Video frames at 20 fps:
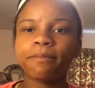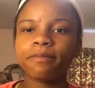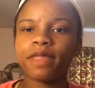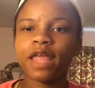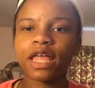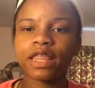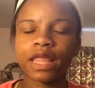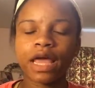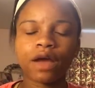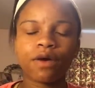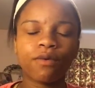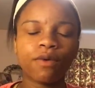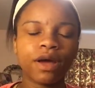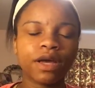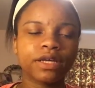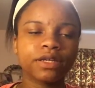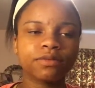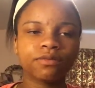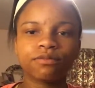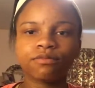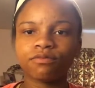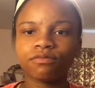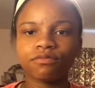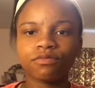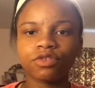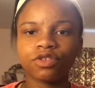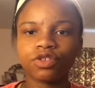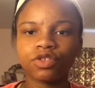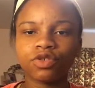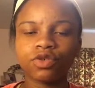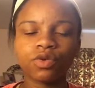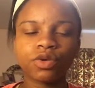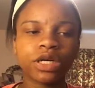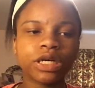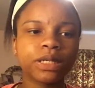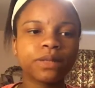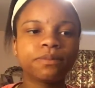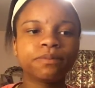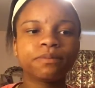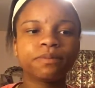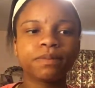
Not that quite sure.